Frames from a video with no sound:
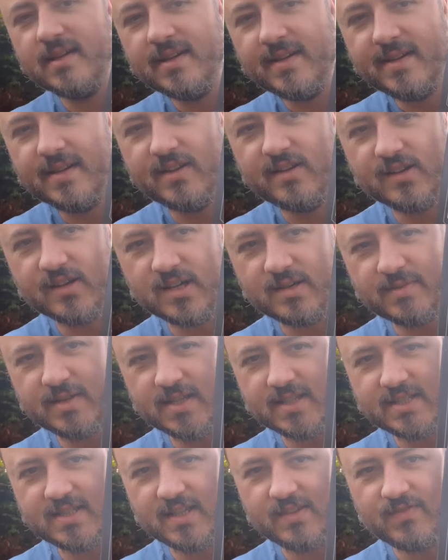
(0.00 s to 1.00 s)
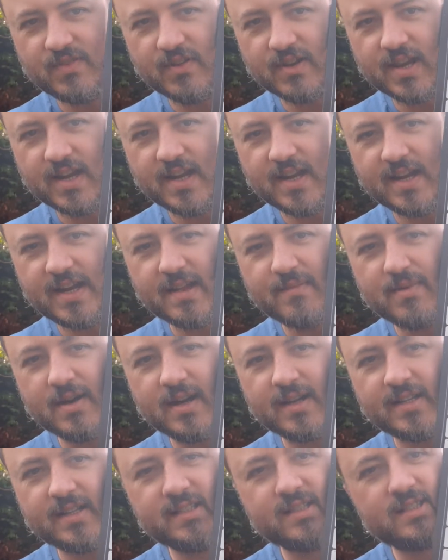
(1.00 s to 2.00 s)
You're not going to be able to see it very clearly,
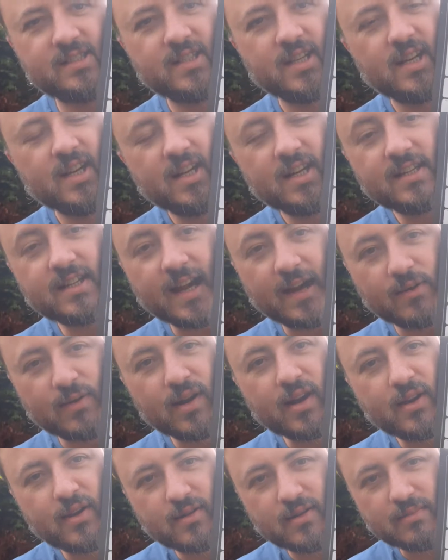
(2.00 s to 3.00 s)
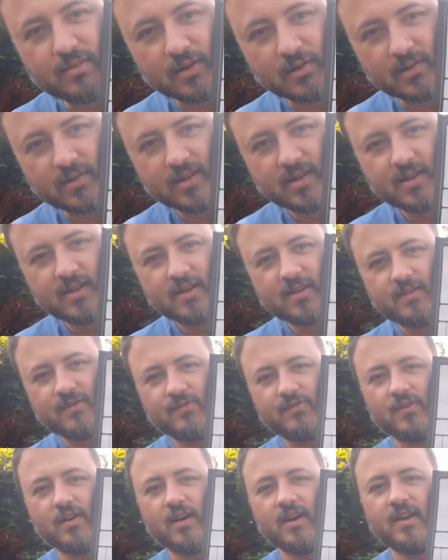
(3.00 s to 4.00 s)
but it's downloadable
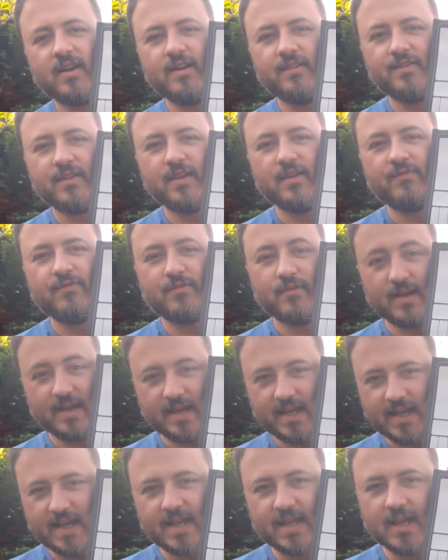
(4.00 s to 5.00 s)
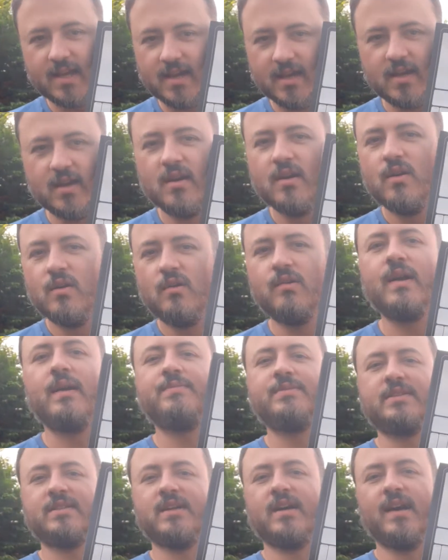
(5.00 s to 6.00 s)
via the Free League
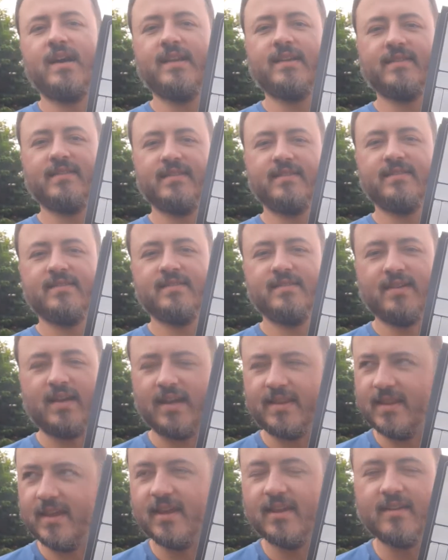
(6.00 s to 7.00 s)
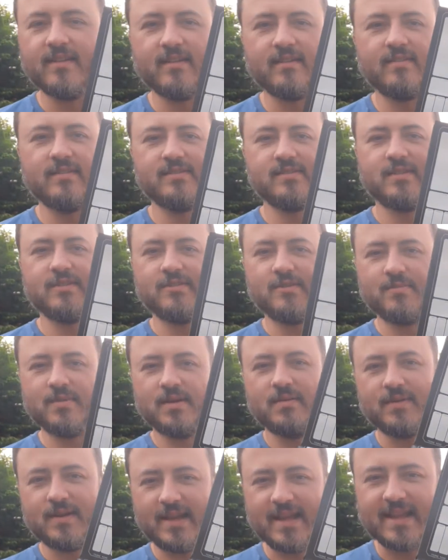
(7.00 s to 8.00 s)
website, I think. So you'll be
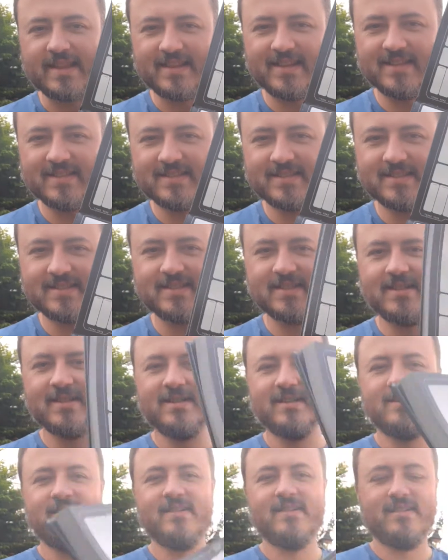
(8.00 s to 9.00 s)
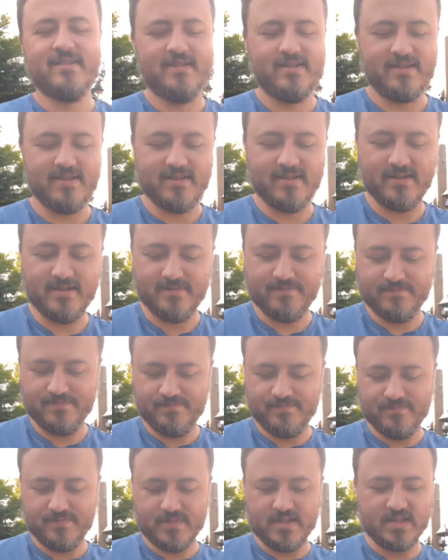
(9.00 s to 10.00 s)
able to get this
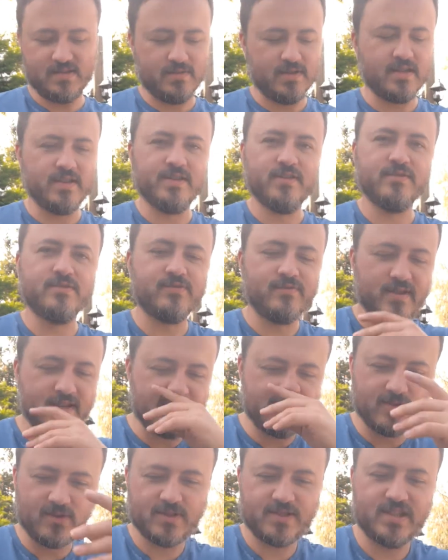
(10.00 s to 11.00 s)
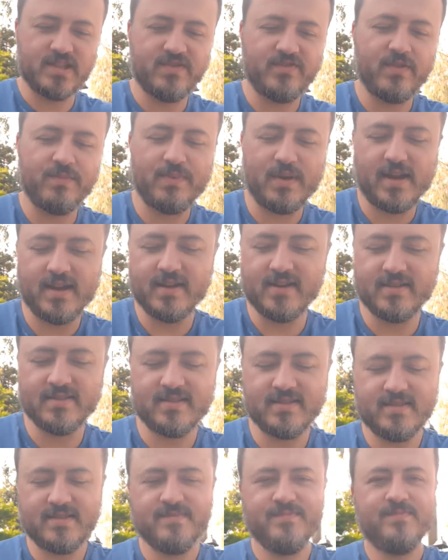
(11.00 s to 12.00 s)
as one of those resources for
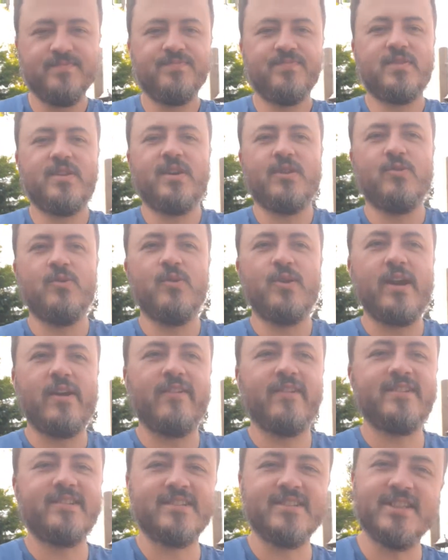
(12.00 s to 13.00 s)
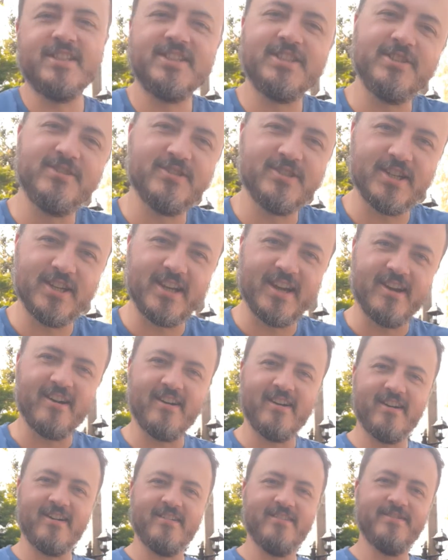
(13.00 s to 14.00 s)
players, like all character sheets usually
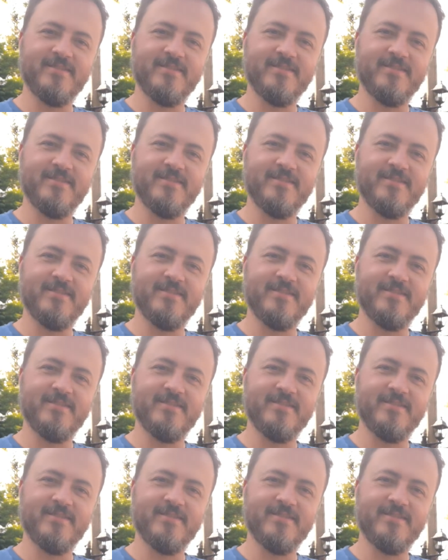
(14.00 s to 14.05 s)
are.